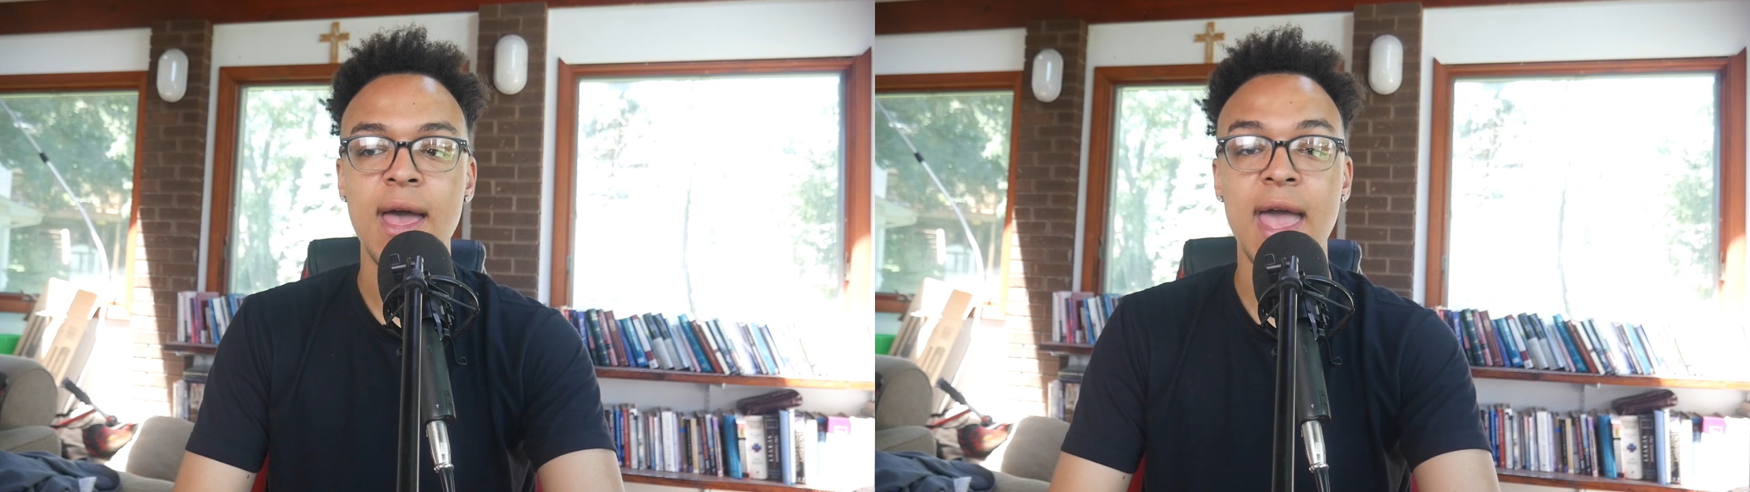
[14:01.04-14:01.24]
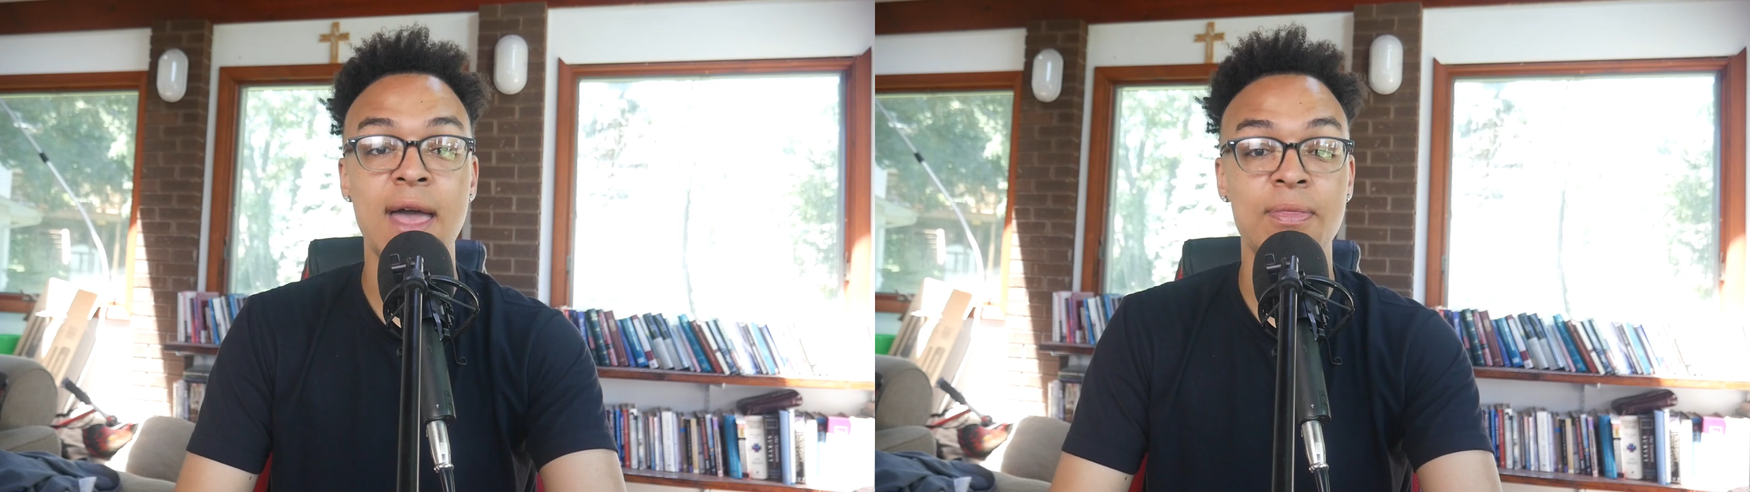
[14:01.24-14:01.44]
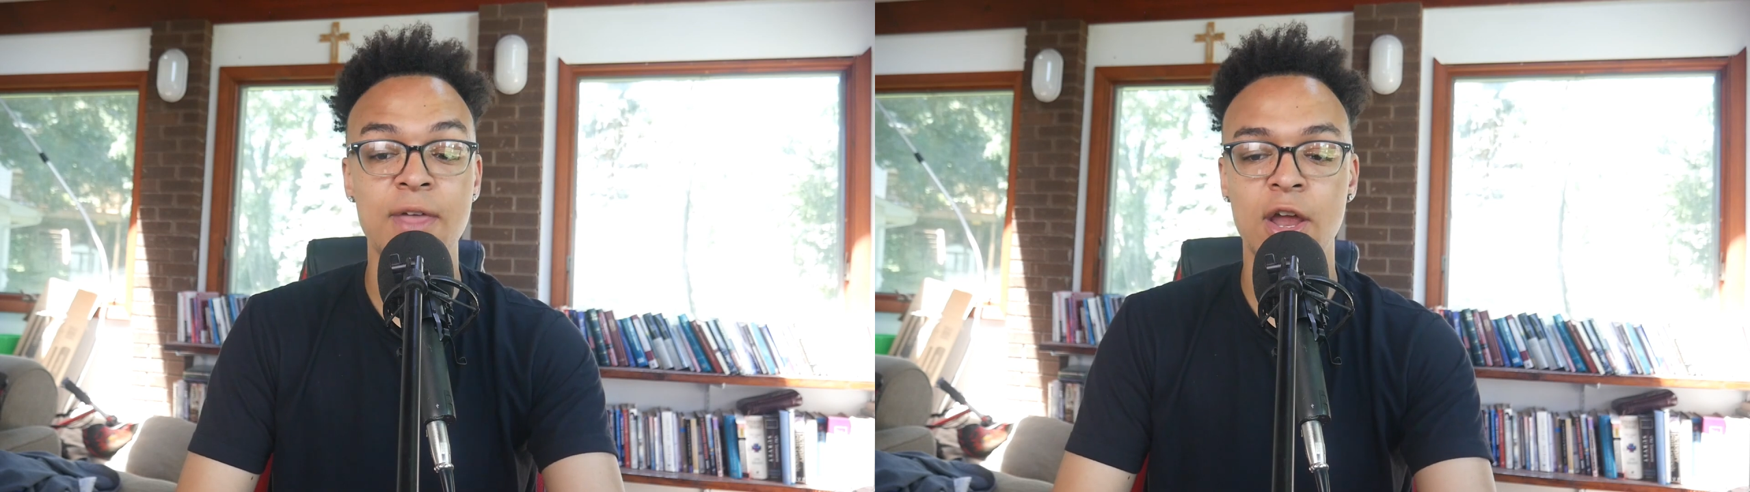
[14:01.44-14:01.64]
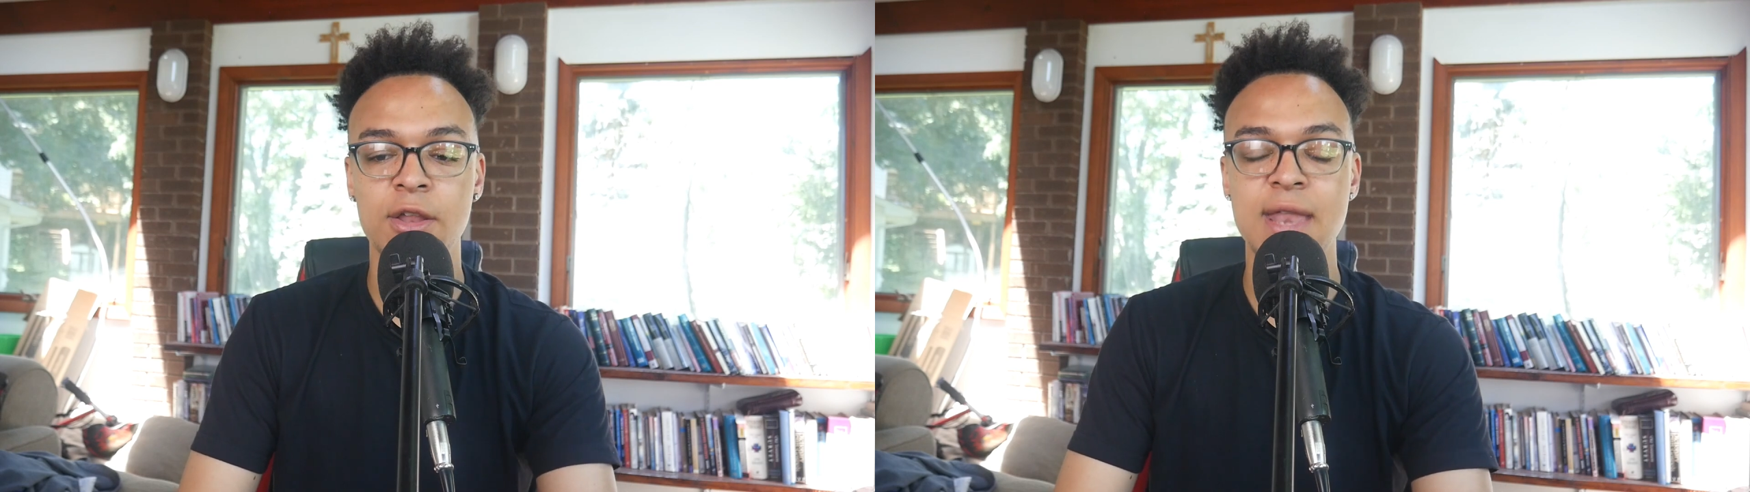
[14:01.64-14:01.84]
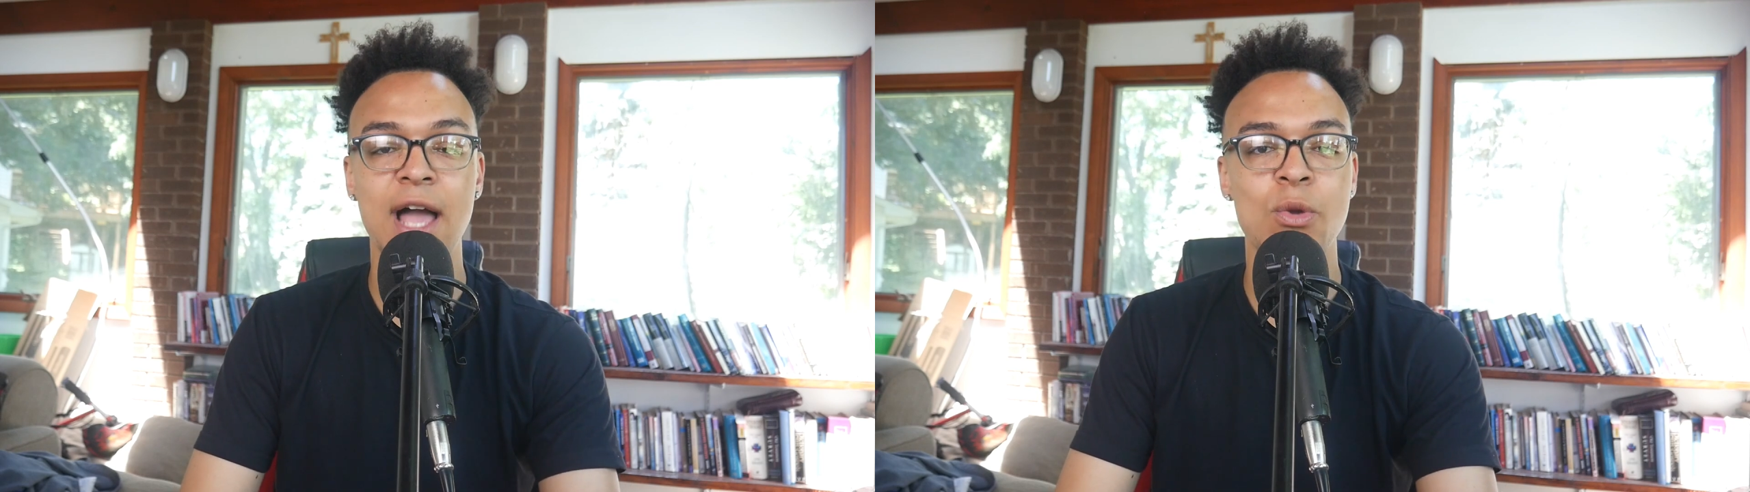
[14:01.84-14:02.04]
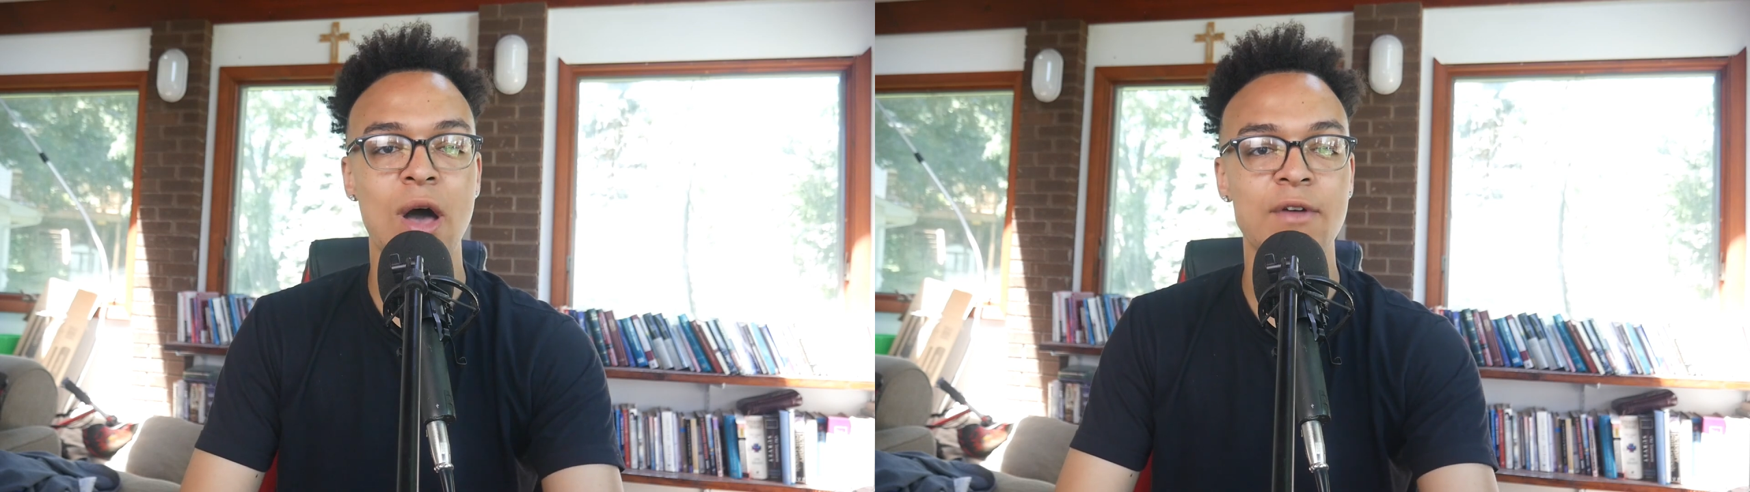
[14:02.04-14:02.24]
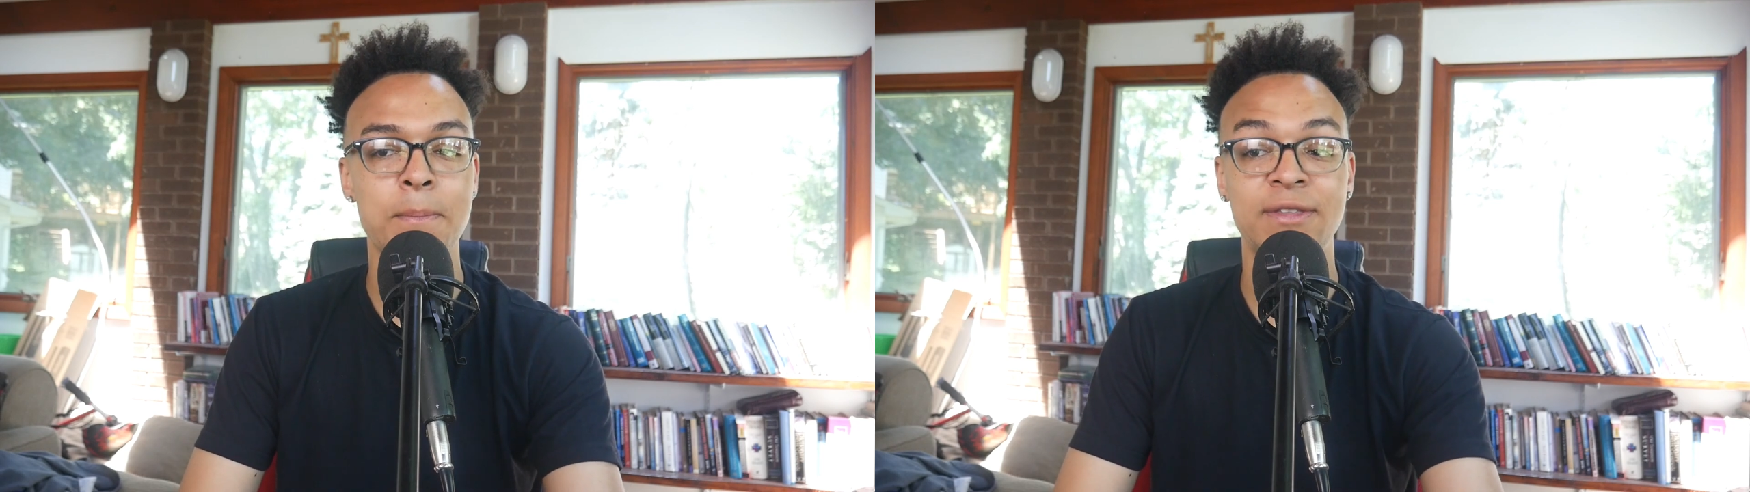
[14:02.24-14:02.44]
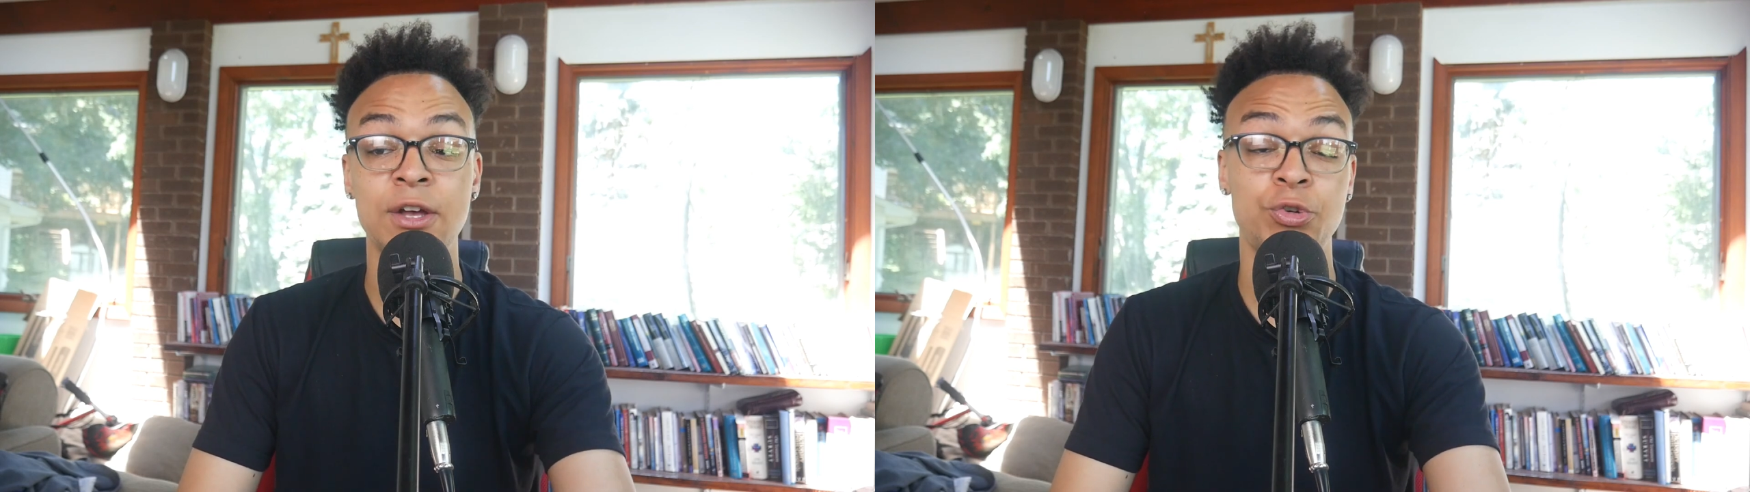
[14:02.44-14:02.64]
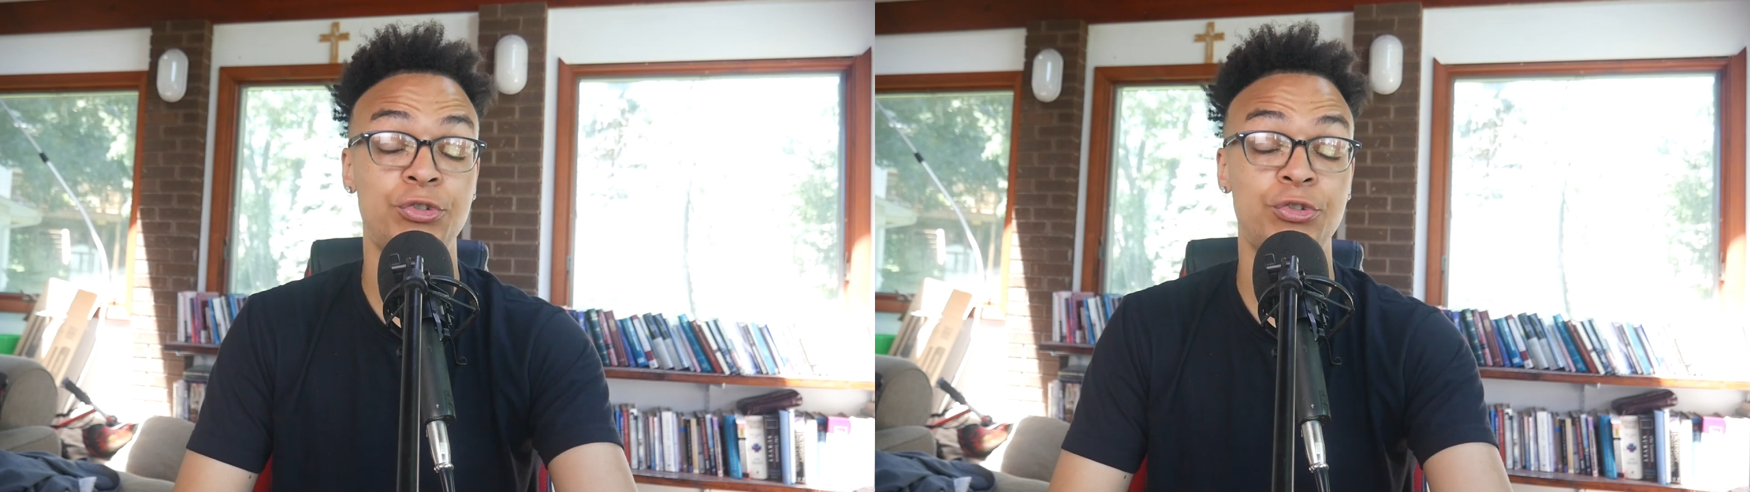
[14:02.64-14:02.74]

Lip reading: And now you have a potential